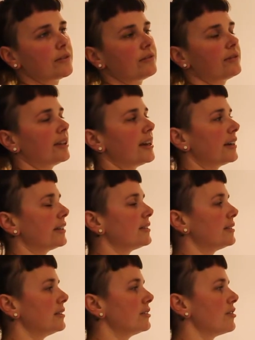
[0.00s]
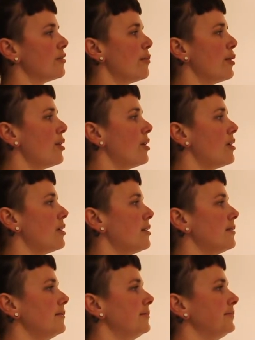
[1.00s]
Flex into the
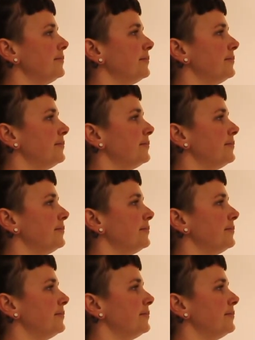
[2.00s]
ball,